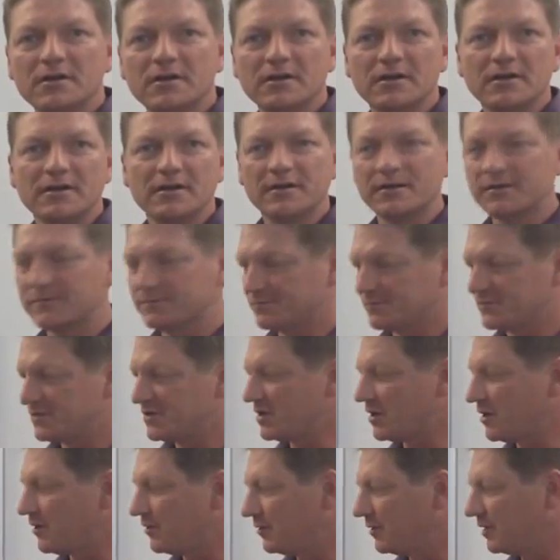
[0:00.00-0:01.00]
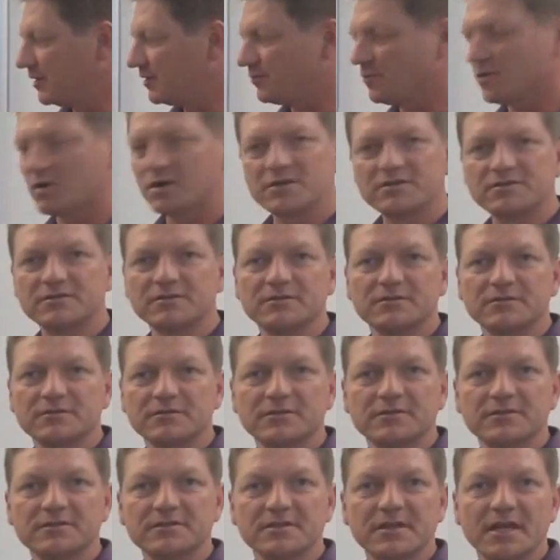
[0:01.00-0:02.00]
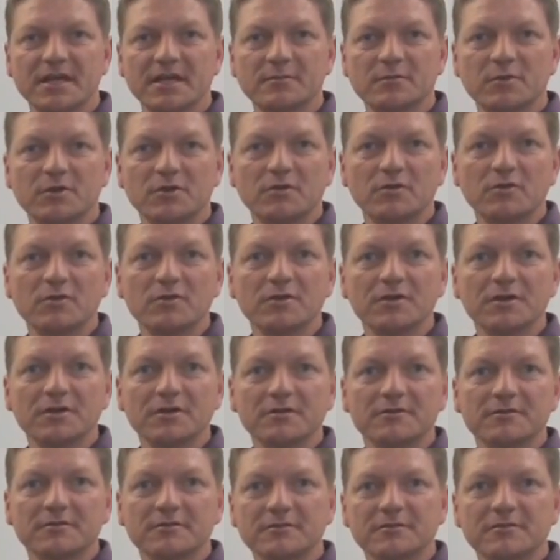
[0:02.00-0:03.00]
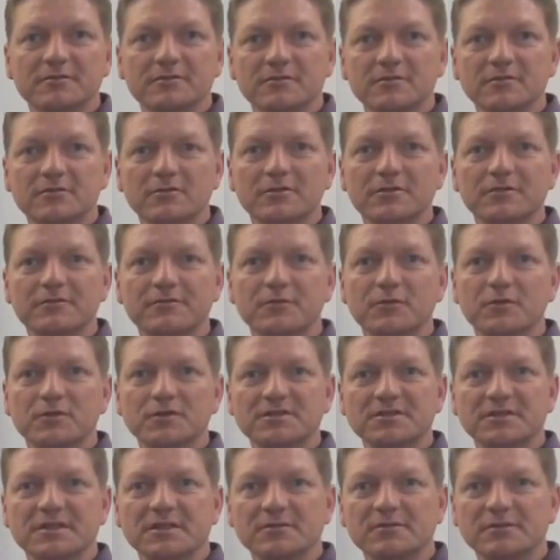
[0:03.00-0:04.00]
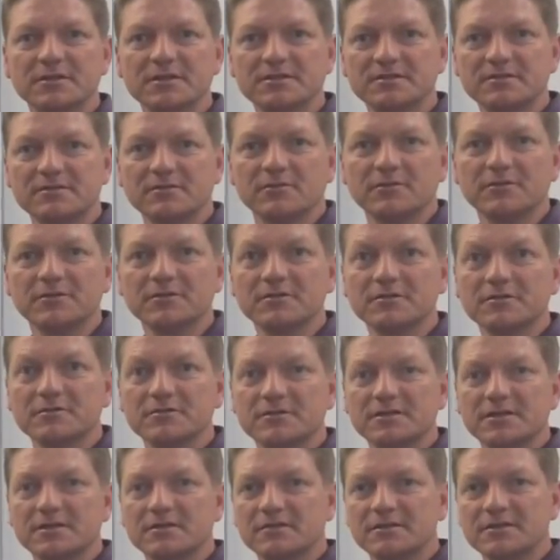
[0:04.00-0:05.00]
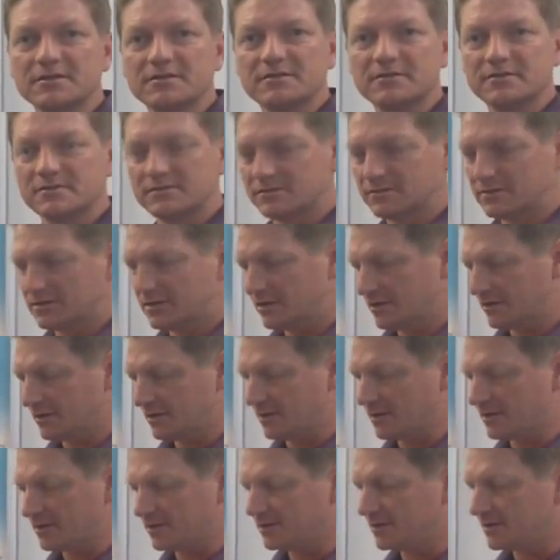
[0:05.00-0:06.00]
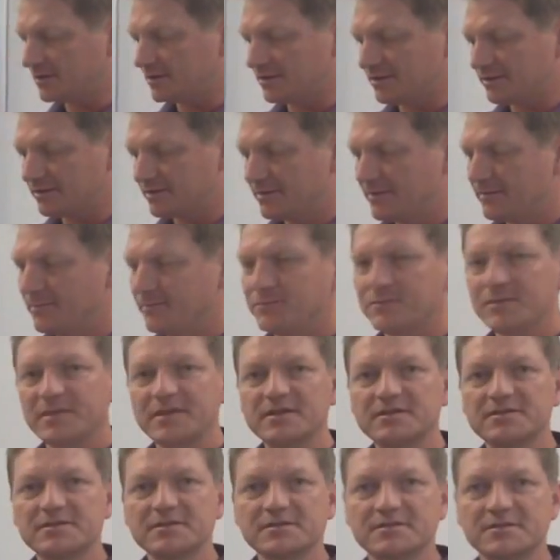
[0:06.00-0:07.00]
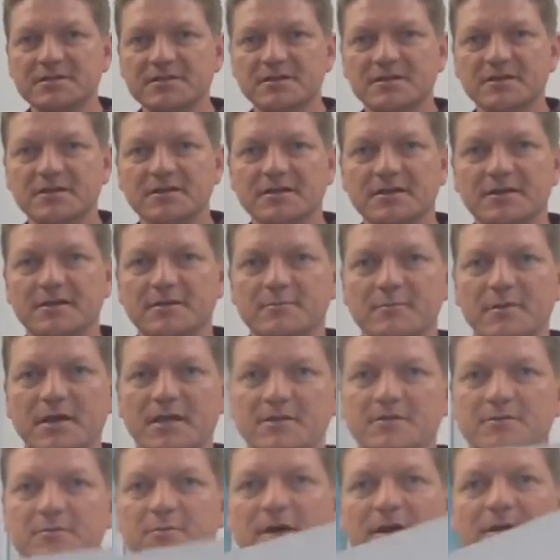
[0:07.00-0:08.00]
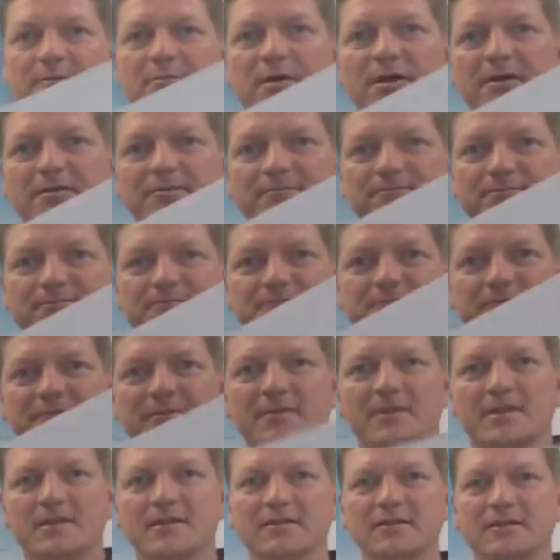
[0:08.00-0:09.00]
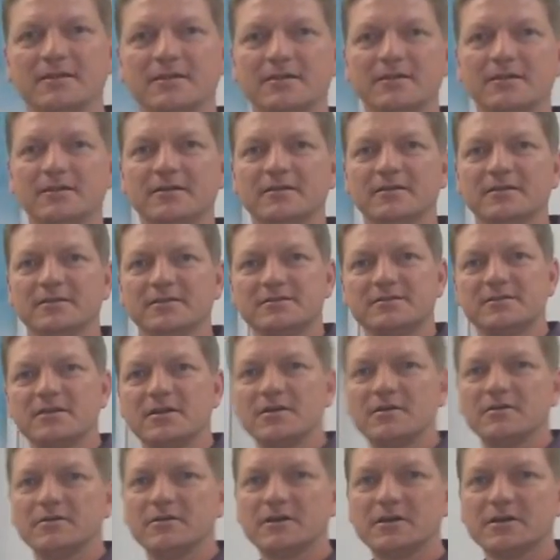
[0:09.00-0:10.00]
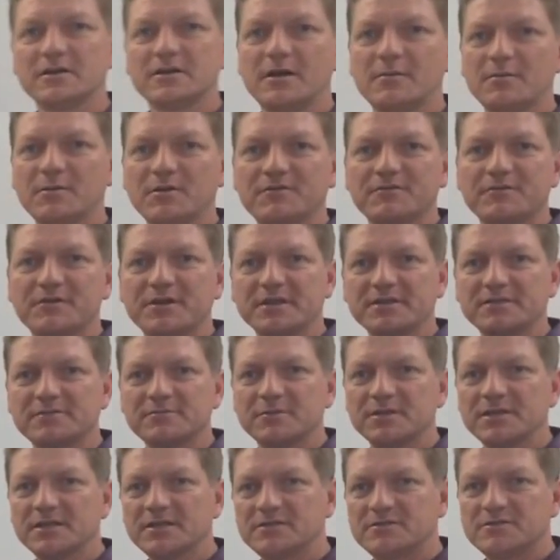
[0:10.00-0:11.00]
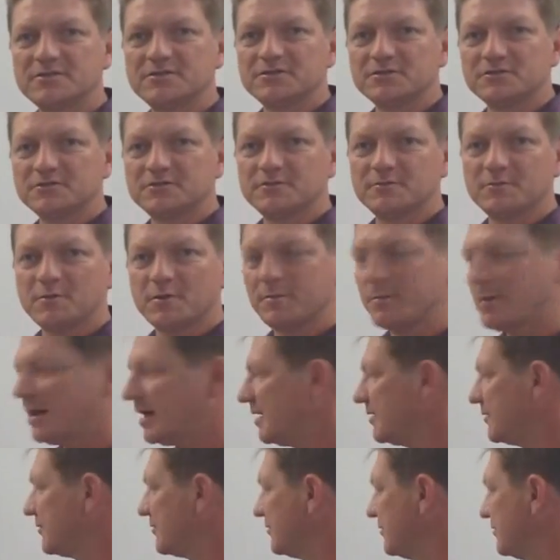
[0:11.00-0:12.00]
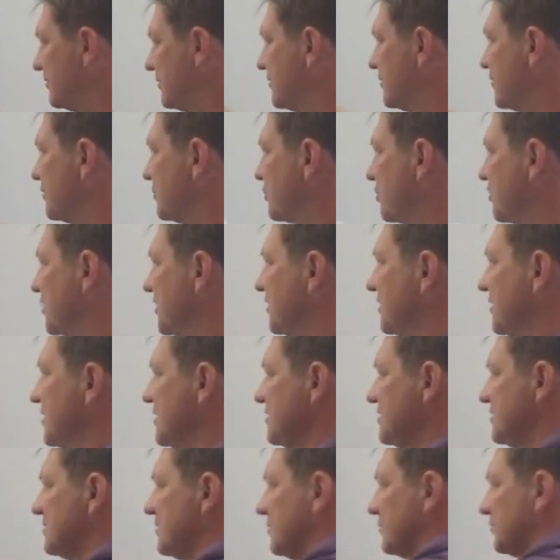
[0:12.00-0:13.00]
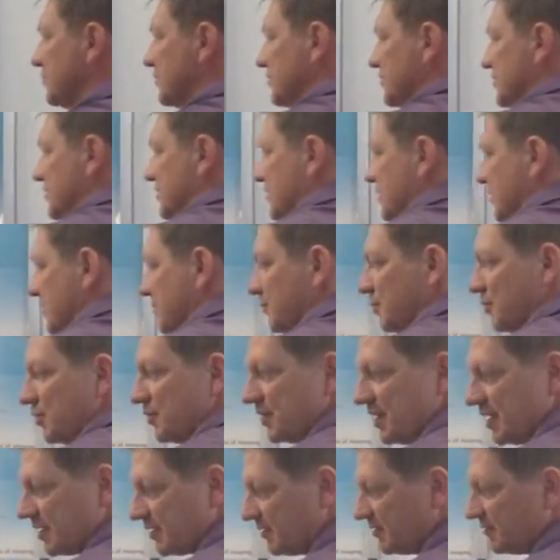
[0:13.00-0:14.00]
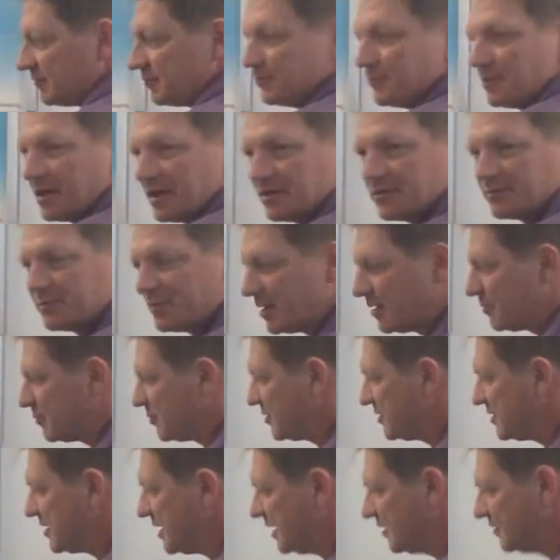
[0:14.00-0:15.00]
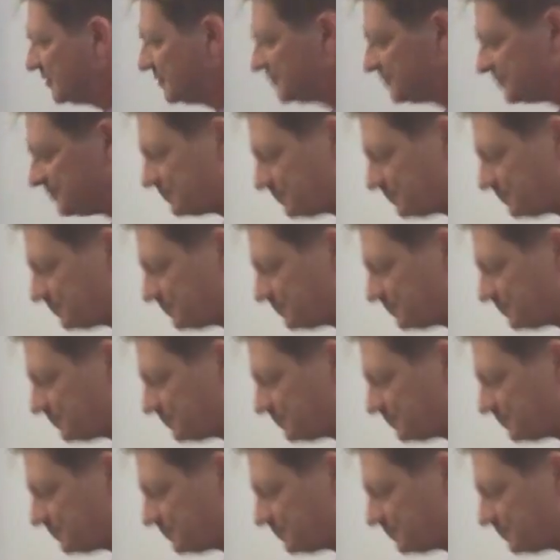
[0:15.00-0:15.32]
uh, so it works on the same on all the all the four series, all the new series. And uh, this is the uh, banner paper. So a couple of things we need to do to prepare to print this. I'm just going to put that banner paper down.